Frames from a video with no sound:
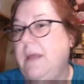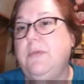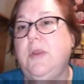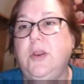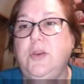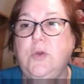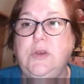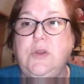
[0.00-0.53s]
I'm
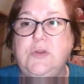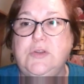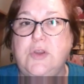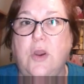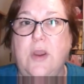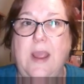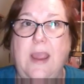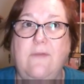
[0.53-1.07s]
going to do a new
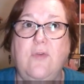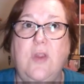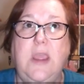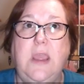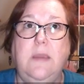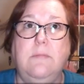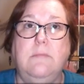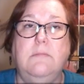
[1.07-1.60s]
start
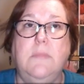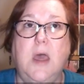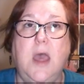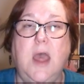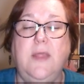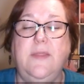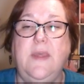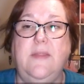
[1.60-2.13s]
every
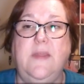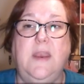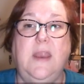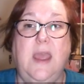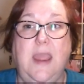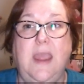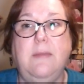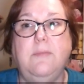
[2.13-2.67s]
month, and then
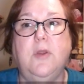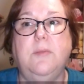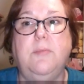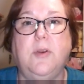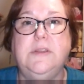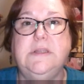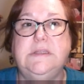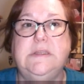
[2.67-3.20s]
I am going to
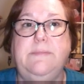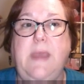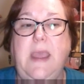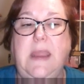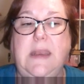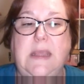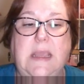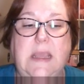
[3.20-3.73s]

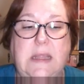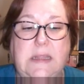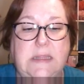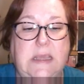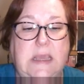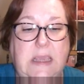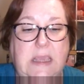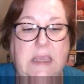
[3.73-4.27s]
participate in
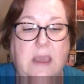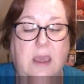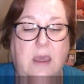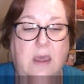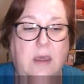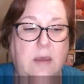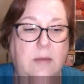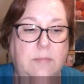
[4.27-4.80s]
the
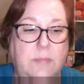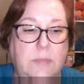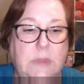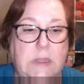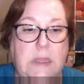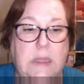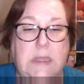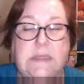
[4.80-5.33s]

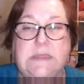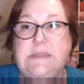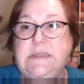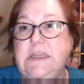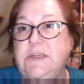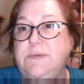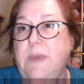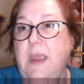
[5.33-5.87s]

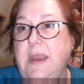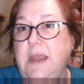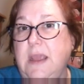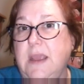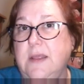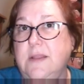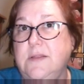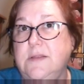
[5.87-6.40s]
Stitch
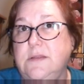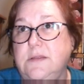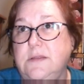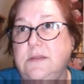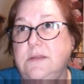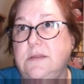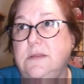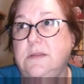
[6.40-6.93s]
Mania, and
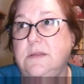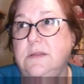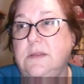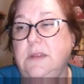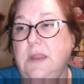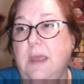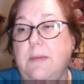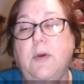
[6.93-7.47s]

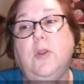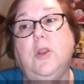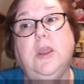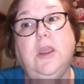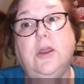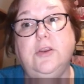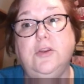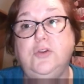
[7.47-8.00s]
I'm
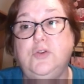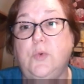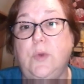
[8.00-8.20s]
only going to do